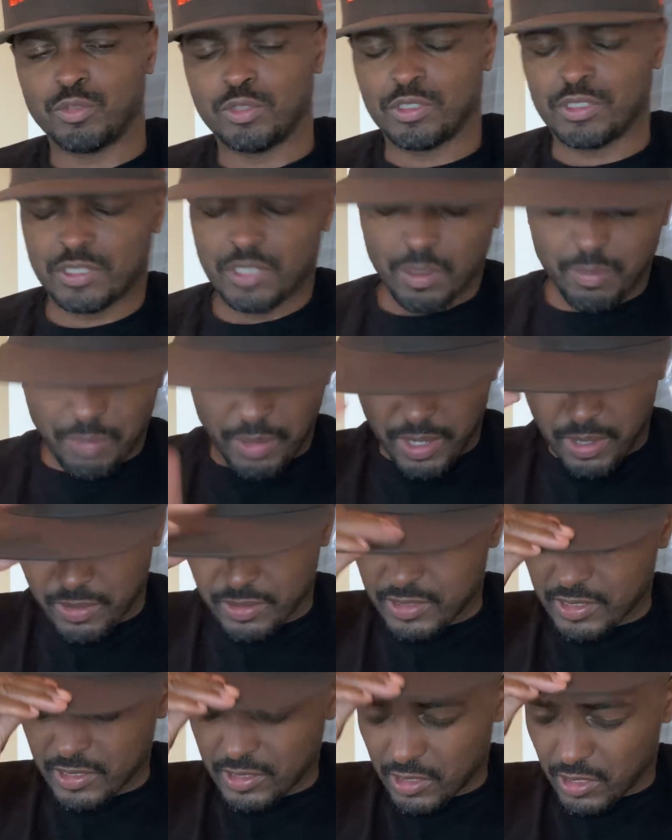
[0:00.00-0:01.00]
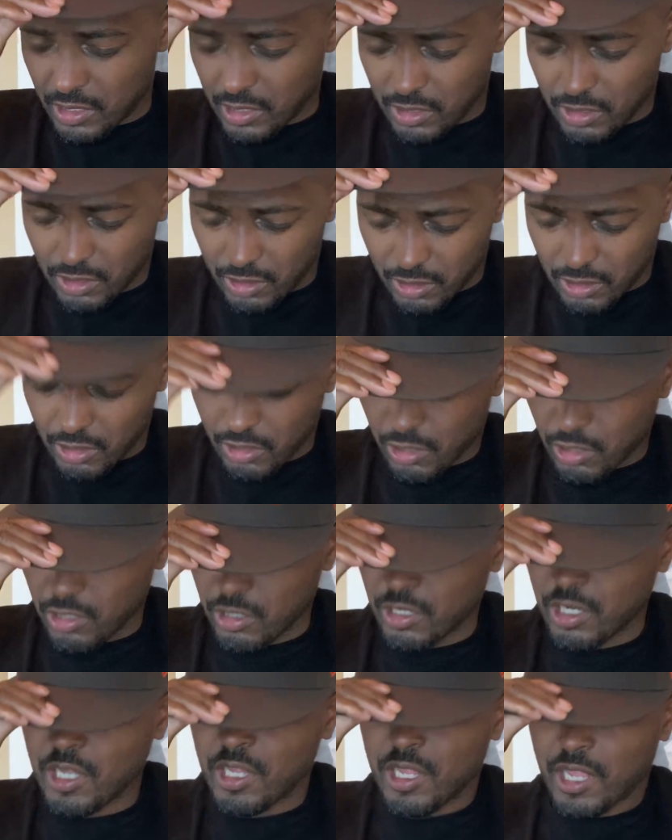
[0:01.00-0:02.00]
some parents
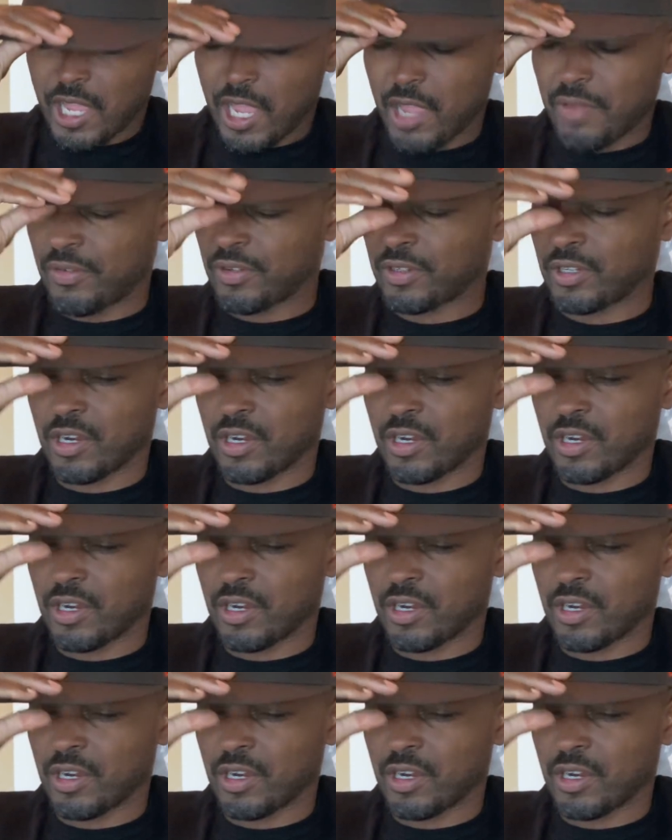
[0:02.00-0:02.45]
are having